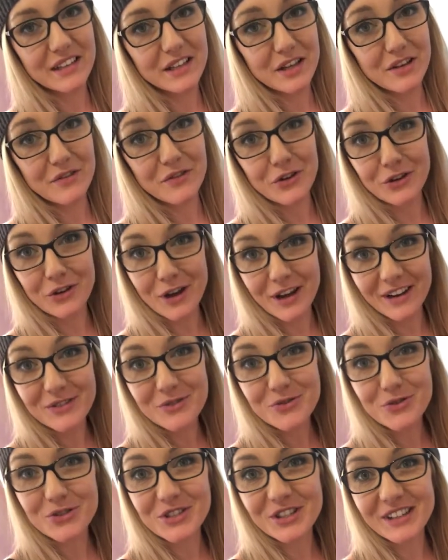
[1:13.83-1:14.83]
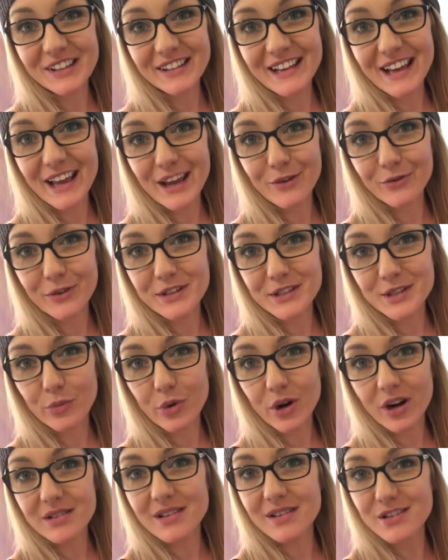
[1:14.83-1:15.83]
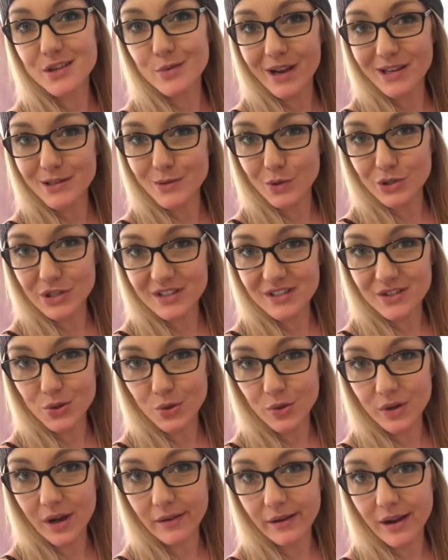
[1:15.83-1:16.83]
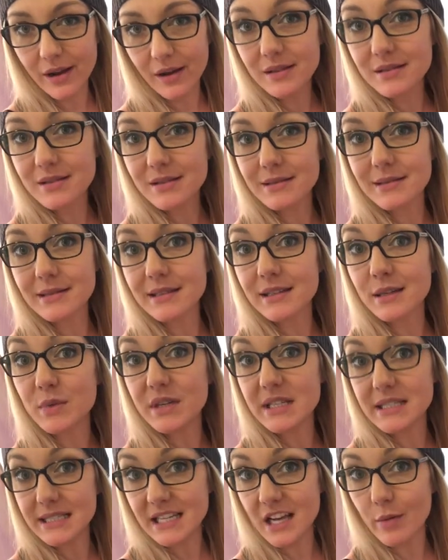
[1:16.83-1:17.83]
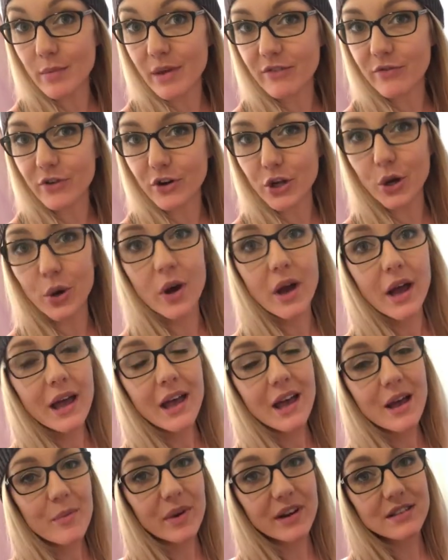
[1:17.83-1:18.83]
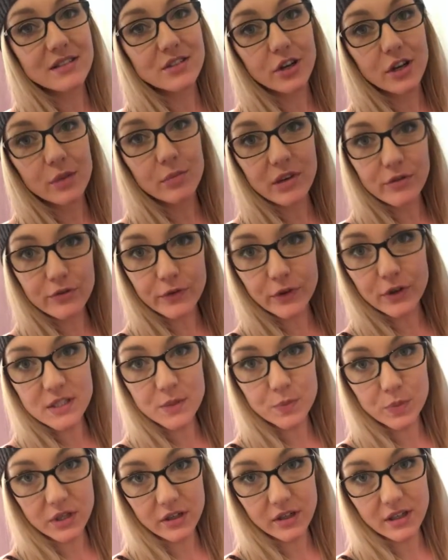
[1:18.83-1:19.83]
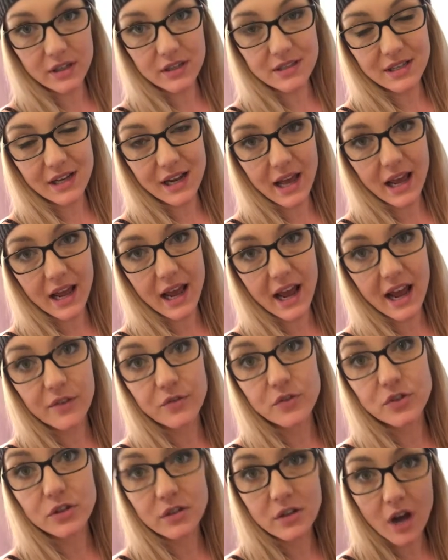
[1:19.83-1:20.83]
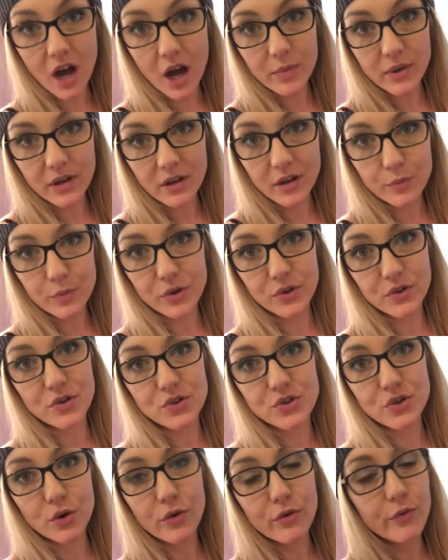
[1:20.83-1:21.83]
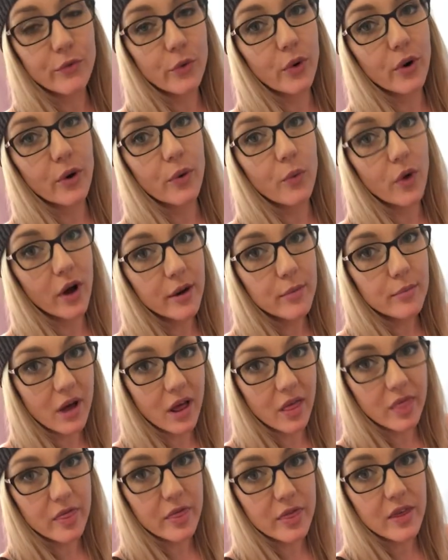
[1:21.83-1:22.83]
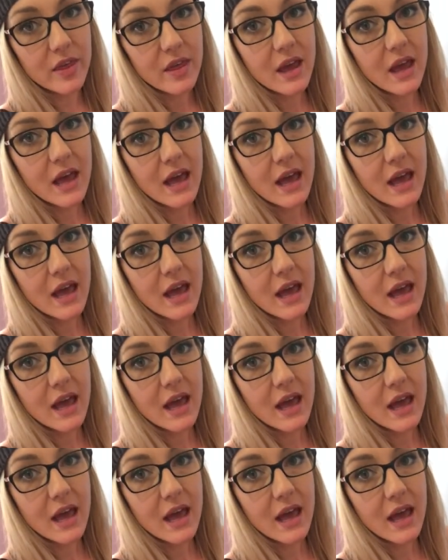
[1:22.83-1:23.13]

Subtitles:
if you're not interested in the egg freezing process, you might as well just tune out now because this is going to be TMI for you. But I started my first period today after not being on birth control for 1 month.